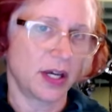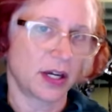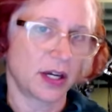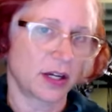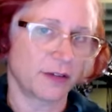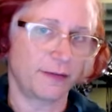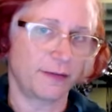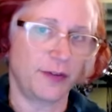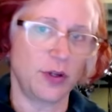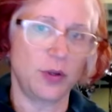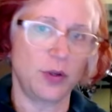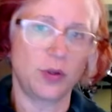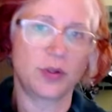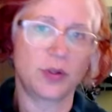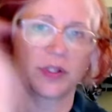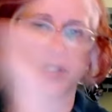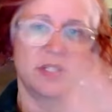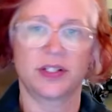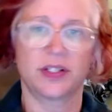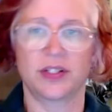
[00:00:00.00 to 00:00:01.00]

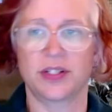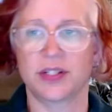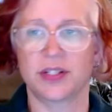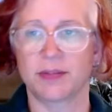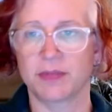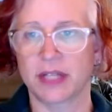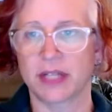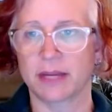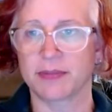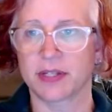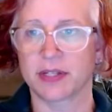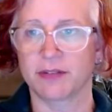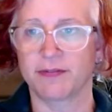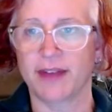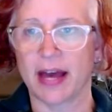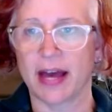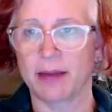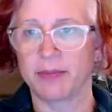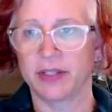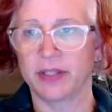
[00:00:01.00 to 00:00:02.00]
confused and sometimes
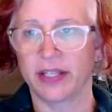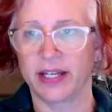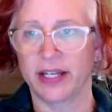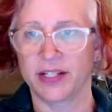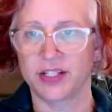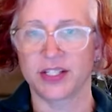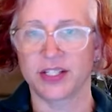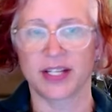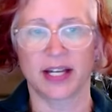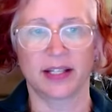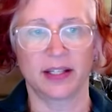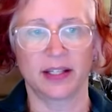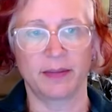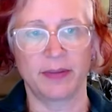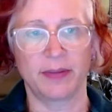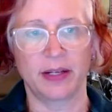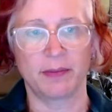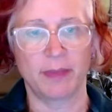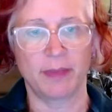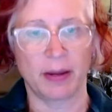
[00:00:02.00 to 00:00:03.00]
confabulates she's got
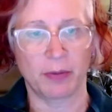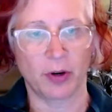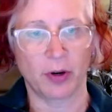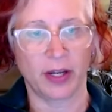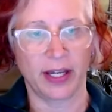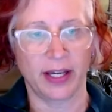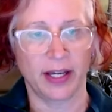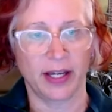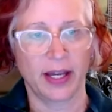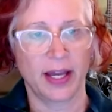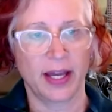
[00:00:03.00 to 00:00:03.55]
limited memory